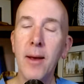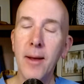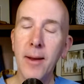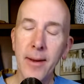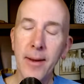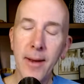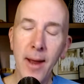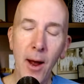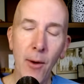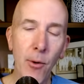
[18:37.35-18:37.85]

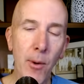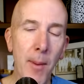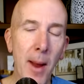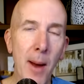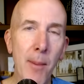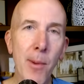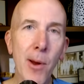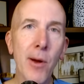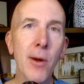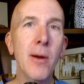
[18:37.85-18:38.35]
Now
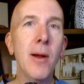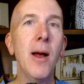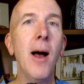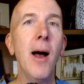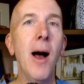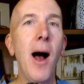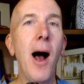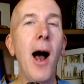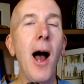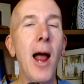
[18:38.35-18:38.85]
remember,
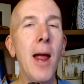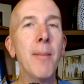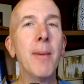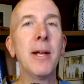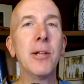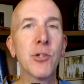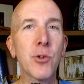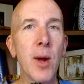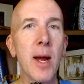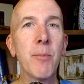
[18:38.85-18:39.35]
I am a
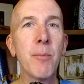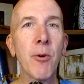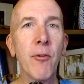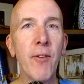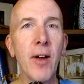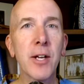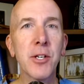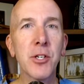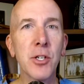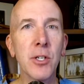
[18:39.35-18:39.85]
trained
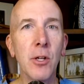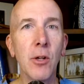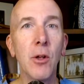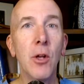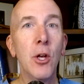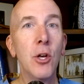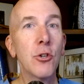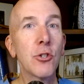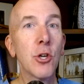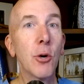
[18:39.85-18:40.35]
professional,
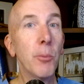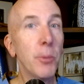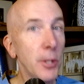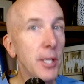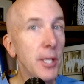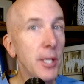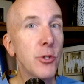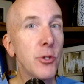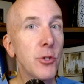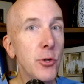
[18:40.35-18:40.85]
so
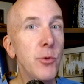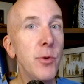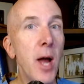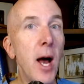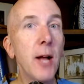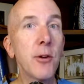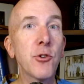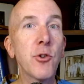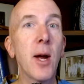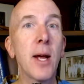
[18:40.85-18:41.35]
please do
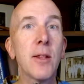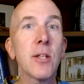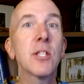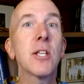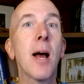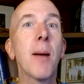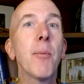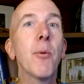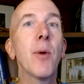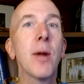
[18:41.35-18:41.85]
not try this
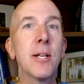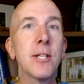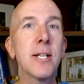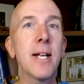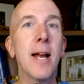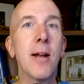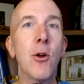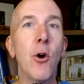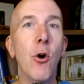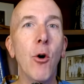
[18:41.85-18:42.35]
operation
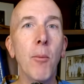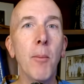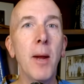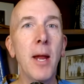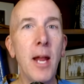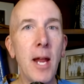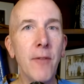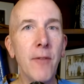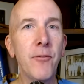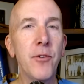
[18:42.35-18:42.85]
at home.
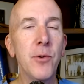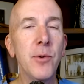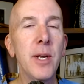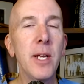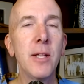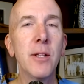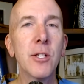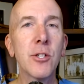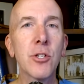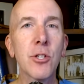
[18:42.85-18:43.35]
If you
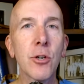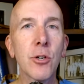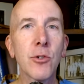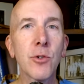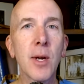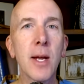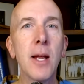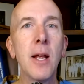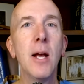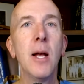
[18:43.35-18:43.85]
need this
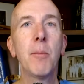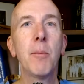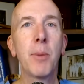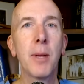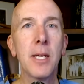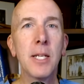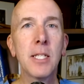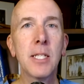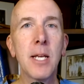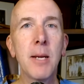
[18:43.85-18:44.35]
surgery,
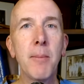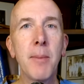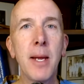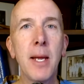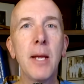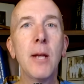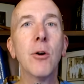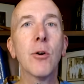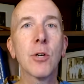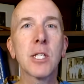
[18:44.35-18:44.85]
please see
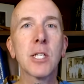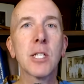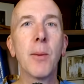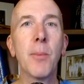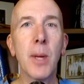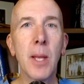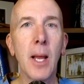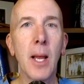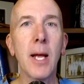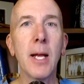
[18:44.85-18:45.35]
me or
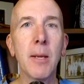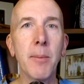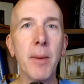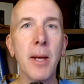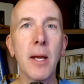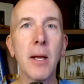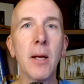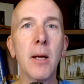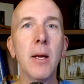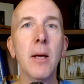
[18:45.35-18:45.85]
someone like me.